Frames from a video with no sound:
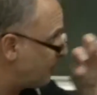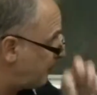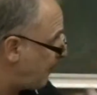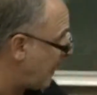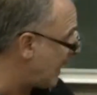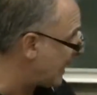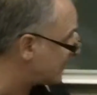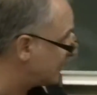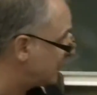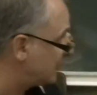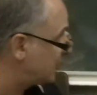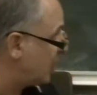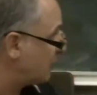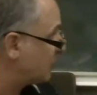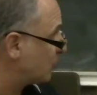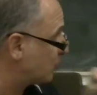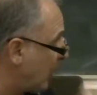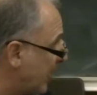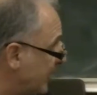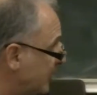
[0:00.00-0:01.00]
impact in
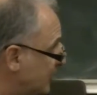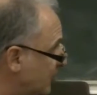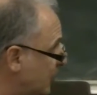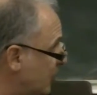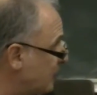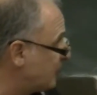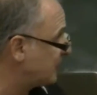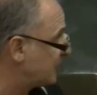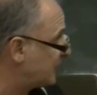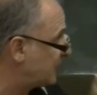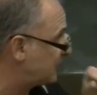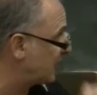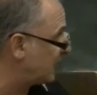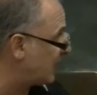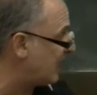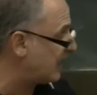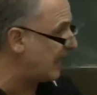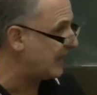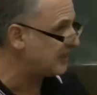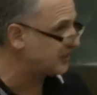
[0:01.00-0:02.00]
terms of racism uh,
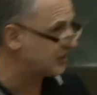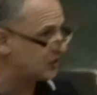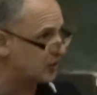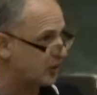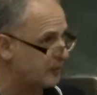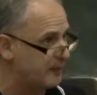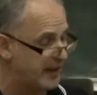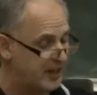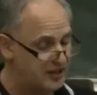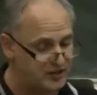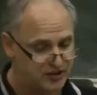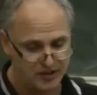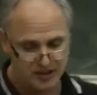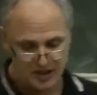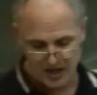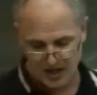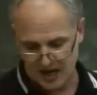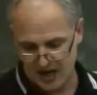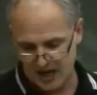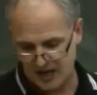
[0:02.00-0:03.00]
and
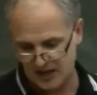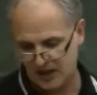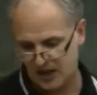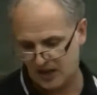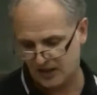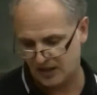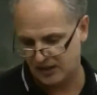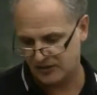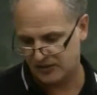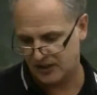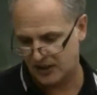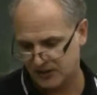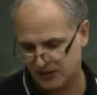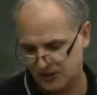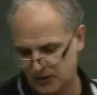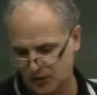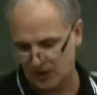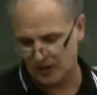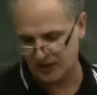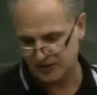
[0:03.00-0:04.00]
discrimination and, and, and,
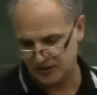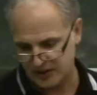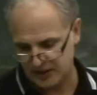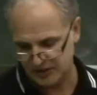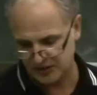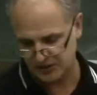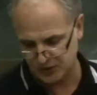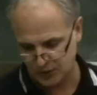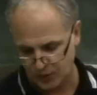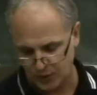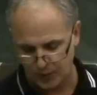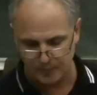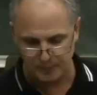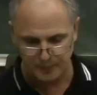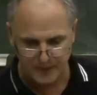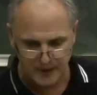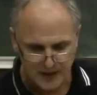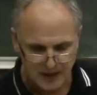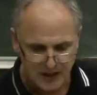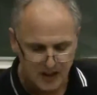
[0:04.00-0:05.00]
so, and, and so on.
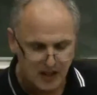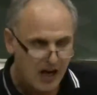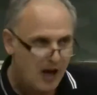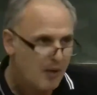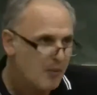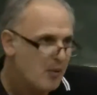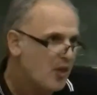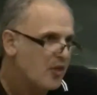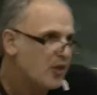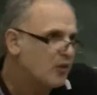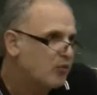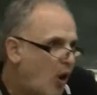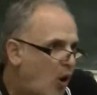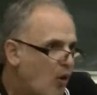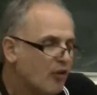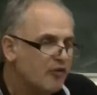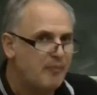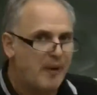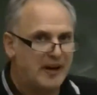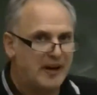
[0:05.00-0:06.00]
The role